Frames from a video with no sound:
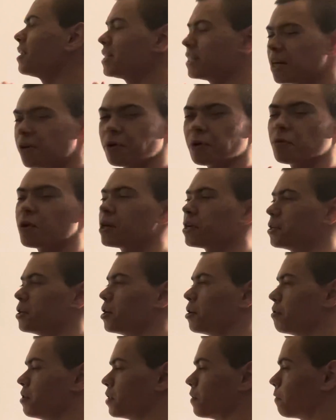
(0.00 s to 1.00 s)
that we want to
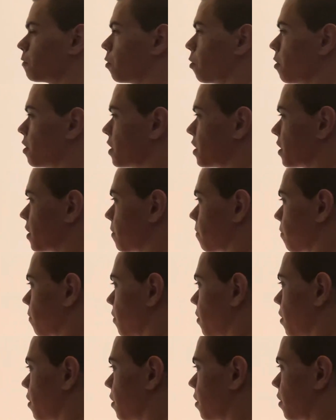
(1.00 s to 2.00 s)
know is, of course,
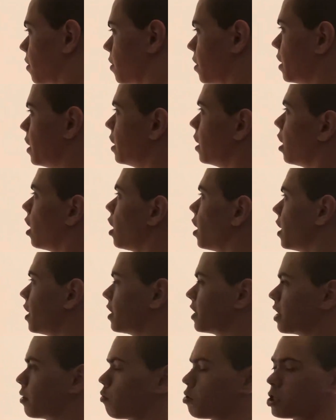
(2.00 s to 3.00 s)
the height
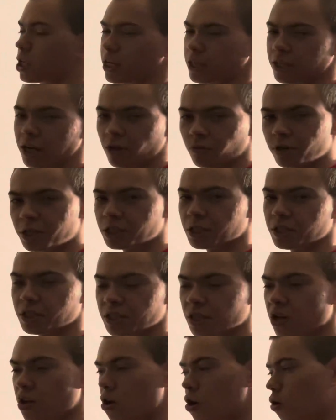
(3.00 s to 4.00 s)
that the projectile reaches,
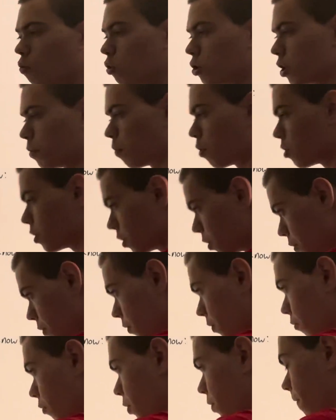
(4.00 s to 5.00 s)
which refers
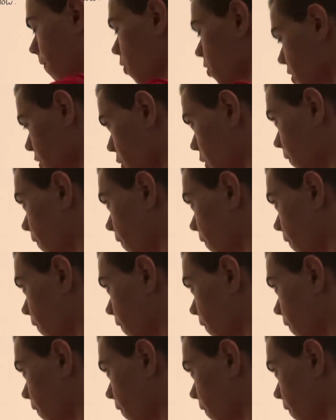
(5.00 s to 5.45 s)
to the